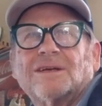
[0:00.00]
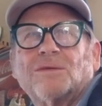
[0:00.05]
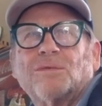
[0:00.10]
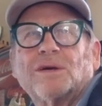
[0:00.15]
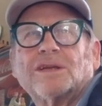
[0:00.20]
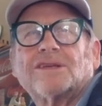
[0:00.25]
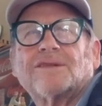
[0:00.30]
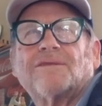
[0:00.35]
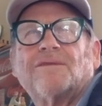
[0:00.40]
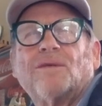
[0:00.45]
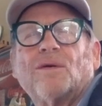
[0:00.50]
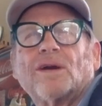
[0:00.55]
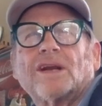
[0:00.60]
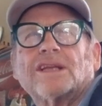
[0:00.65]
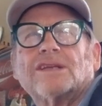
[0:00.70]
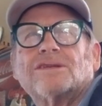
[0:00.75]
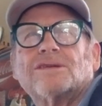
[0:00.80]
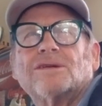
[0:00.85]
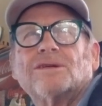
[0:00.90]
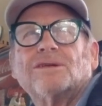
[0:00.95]
Which
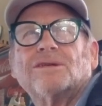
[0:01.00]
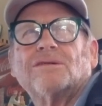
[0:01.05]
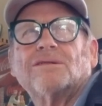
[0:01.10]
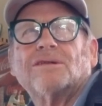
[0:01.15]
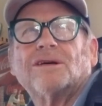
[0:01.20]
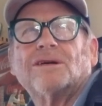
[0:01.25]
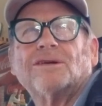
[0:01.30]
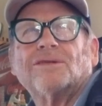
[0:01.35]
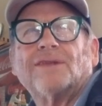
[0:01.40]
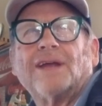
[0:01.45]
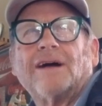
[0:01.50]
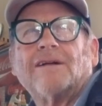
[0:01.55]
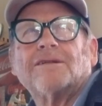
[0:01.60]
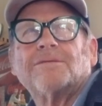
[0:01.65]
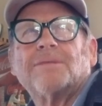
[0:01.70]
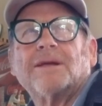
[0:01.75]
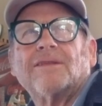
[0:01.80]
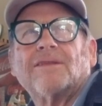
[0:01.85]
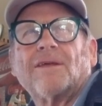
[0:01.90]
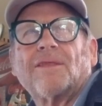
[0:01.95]
42-year-old, that
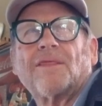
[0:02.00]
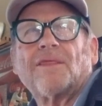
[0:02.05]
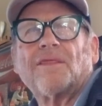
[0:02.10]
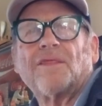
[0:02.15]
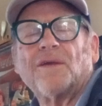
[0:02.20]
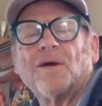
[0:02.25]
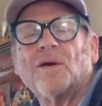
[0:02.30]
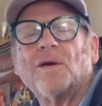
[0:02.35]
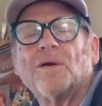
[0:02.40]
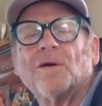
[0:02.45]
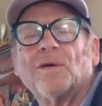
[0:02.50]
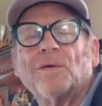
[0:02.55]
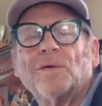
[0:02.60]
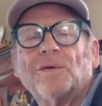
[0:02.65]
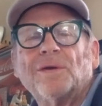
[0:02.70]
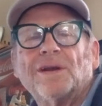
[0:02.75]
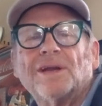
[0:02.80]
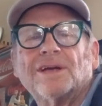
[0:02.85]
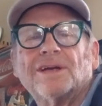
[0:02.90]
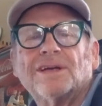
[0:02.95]
would be the
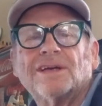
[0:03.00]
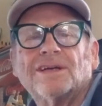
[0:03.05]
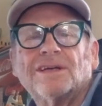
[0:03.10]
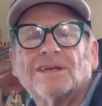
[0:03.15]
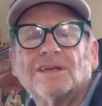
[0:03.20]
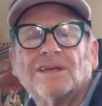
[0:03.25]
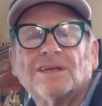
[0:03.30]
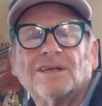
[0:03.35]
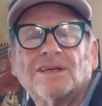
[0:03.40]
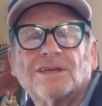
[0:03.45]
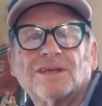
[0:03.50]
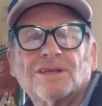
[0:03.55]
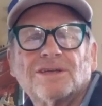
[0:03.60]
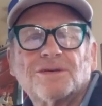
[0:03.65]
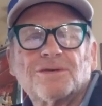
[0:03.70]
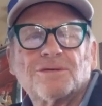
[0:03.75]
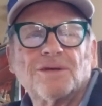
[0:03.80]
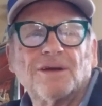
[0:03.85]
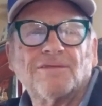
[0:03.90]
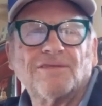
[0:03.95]
third
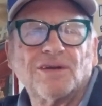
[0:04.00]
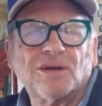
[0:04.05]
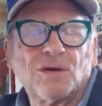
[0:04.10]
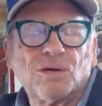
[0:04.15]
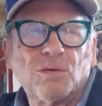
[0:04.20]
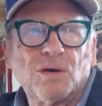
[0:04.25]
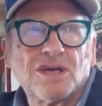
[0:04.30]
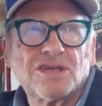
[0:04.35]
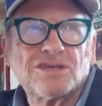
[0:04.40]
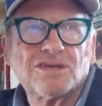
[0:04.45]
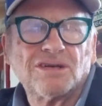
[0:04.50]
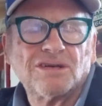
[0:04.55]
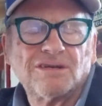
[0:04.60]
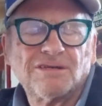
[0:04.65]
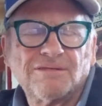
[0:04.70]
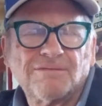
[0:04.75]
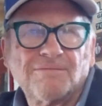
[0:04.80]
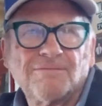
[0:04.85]
trivia question.